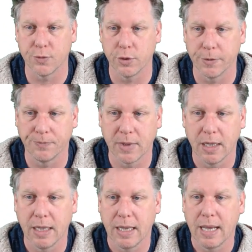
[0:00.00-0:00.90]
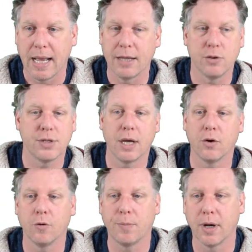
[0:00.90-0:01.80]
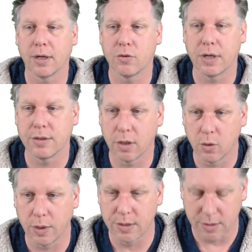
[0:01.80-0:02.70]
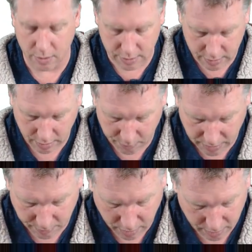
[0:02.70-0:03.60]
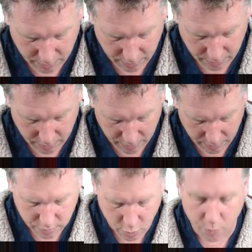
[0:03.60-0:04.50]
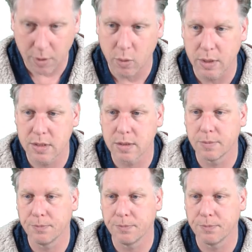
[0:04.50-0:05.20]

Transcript: for you. And you start off by creating a quiz. So this is going to be my super quiz,